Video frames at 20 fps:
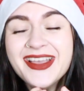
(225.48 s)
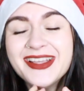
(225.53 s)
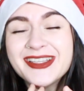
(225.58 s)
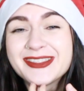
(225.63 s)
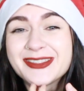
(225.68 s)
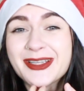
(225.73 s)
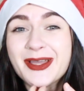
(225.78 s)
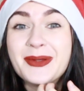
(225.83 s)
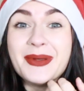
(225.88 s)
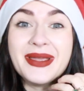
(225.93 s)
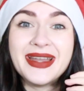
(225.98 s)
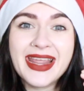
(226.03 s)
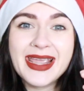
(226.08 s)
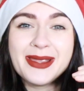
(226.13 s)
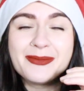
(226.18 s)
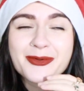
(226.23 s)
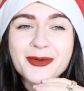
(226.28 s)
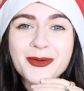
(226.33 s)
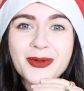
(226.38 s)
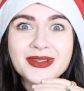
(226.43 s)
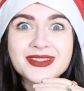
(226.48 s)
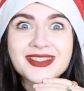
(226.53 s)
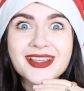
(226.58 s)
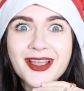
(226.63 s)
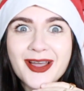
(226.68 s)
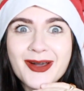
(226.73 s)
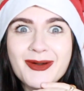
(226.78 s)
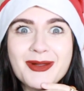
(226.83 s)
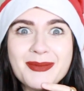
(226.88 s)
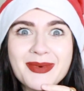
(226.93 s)
So in April, I was like,
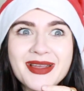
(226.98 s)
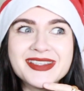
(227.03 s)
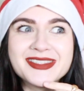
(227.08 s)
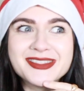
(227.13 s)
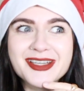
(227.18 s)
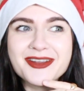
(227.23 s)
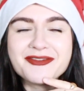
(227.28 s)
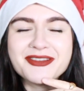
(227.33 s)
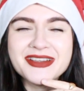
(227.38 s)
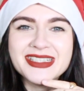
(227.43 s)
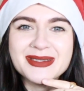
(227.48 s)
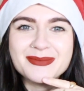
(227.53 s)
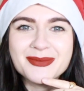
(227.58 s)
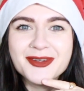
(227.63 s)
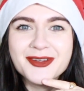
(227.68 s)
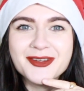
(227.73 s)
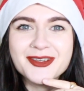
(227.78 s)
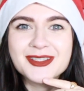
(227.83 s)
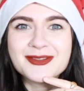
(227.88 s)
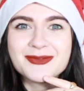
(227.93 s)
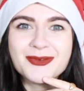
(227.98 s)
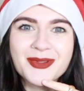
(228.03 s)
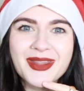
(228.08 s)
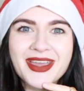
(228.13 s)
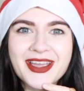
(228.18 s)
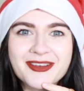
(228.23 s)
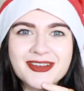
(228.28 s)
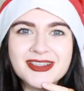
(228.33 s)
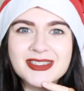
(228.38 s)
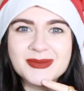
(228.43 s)
oh, I better start reading books for
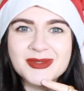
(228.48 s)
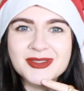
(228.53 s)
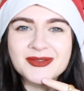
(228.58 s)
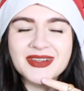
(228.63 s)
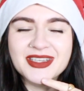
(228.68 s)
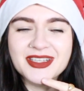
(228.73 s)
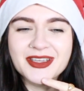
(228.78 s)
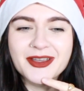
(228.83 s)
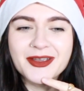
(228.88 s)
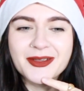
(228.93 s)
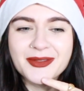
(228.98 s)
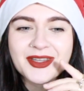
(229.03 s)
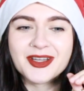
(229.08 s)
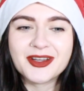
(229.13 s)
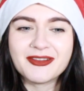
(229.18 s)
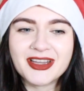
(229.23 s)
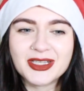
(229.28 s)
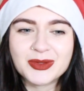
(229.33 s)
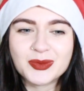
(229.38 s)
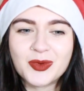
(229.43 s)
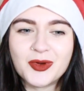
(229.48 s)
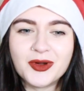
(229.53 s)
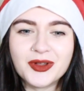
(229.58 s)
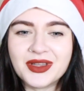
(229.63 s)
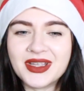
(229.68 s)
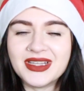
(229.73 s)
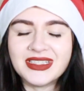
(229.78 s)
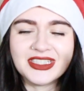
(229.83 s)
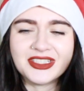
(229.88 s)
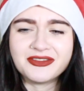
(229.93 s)
that Christmas video. Then I read one
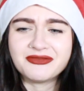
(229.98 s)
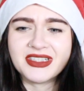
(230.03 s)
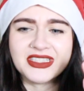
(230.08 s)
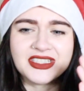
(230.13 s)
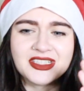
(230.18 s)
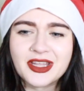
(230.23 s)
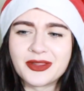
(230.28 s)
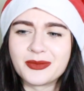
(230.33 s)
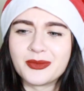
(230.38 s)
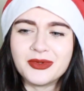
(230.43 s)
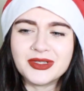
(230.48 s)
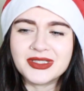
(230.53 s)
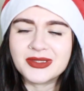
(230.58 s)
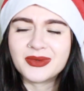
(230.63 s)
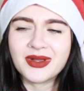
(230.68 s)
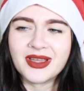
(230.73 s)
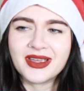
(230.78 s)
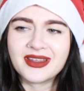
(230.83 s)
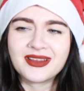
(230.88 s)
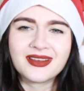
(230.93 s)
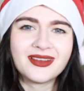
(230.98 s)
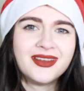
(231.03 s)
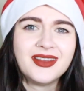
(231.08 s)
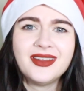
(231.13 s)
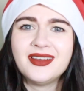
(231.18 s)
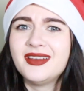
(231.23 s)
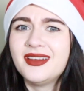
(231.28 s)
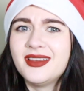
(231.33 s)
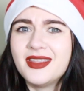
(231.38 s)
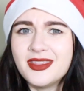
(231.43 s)
and didn't read another one until
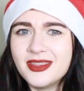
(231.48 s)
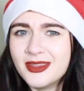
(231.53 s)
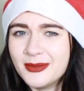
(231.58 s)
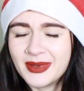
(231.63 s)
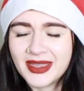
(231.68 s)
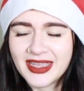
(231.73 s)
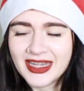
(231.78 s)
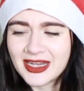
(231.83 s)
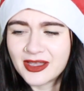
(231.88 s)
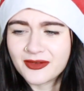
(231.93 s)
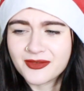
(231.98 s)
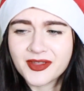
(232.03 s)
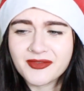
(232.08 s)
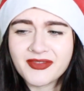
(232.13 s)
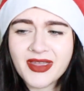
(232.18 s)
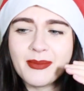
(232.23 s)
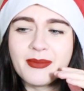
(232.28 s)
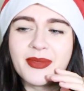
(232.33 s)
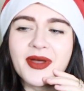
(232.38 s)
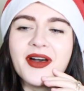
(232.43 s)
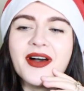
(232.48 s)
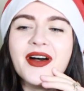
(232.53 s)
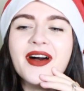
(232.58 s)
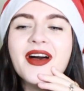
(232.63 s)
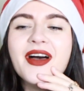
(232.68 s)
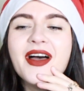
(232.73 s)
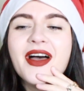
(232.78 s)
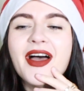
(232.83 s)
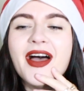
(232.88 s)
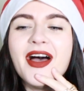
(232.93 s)
the beginning of November.
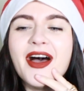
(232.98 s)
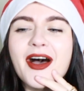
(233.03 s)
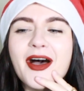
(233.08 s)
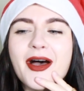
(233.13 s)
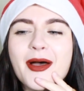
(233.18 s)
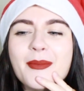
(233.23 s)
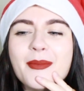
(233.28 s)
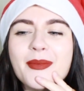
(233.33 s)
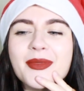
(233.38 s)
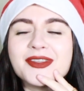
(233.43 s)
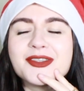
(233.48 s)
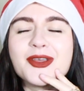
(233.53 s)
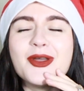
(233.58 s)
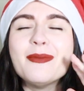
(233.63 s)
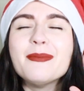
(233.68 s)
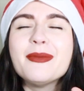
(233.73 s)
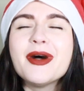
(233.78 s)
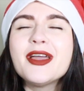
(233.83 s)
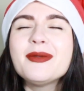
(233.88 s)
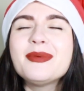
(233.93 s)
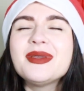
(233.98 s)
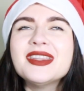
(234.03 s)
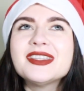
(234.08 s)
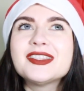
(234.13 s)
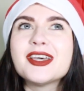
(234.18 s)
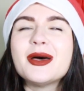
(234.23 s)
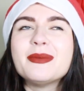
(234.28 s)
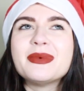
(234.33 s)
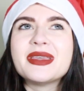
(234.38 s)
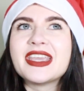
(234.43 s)
So it might have been the
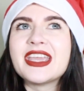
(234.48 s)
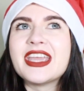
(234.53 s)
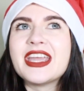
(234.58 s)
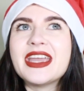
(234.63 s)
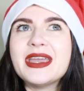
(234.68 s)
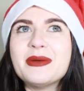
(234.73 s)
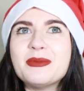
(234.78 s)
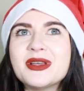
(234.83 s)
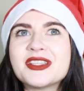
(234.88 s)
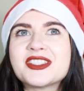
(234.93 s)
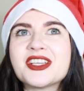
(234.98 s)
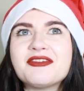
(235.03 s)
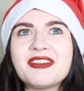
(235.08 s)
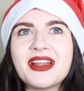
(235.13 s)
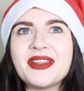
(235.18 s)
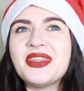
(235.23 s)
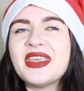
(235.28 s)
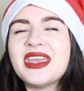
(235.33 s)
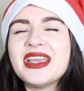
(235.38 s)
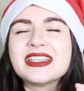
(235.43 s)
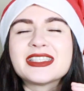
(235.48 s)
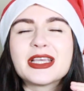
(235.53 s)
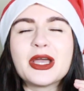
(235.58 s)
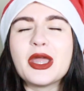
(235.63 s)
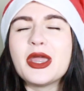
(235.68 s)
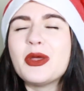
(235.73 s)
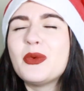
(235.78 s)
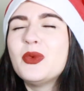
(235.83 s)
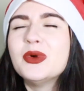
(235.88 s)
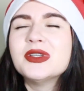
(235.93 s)
time of year in which I read this.
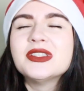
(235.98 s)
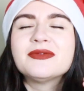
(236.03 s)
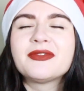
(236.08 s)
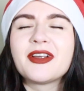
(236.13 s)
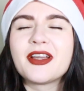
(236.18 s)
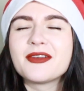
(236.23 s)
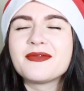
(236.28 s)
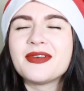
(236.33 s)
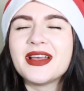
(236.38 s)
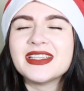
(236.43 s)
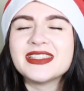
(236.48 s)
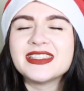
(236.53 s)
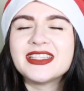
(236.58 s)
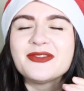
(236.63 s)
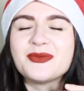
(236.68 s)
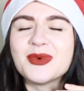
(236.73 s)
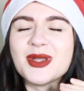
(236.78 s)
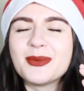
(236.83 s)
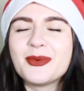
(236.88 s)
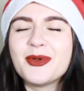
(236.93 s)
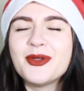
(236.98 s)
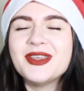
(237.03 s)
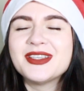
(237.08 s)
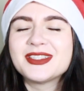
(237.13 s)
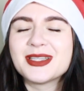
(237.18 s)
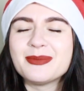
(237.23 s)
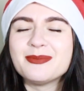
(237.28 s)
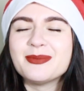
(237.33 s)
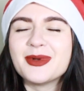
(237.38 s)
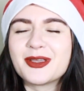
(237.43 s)
It wasn't very festive. When I put
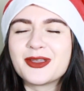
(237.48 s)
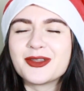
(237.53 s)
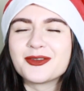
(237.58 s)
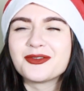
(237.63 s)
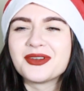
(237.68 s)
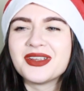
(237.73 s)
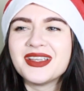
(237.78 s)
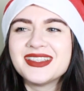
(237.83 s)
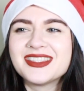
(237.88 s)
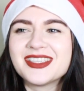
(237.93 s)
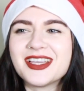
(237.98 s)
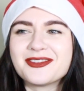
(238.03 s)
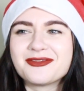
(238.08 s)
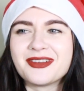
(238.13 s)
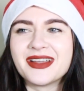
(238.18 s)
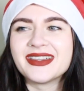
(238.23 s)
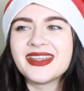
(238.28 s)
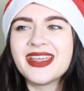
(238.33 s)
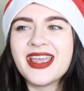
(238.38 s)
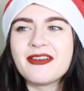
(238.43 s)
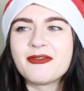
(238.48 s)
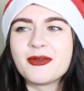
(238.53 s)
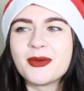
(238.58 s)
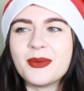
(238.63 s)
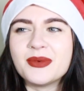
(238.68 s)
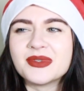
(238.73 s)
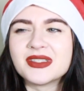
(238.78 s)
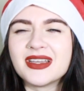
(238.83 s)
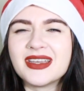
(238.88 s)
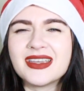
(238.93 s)
this up on my Goodreads, I'd read it.
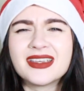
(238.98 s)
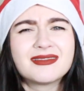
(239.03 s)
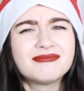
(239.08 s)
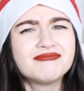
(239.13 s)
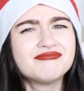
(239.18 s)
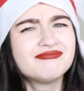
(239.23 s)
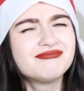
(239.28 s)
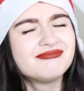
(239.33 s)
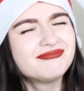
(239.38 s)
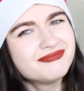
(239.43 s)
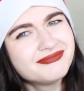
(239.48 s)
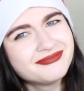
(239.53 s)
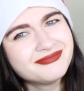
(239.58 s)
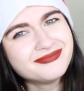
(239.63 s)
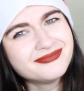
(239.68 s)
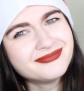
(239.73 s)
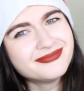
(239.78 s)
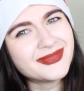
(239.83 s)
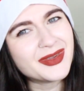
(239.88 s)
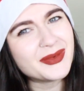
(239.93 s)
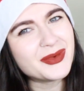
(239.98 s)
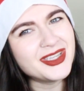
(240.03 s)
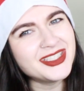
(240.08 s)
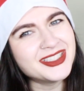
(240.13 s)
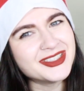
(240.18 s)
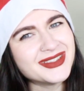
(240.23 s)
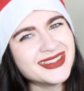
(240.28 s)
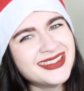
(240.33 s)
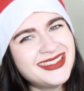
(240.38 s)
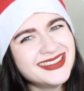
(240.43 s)
Everyone was like, what are you
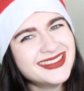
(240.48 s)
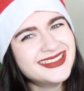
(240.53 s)
doing?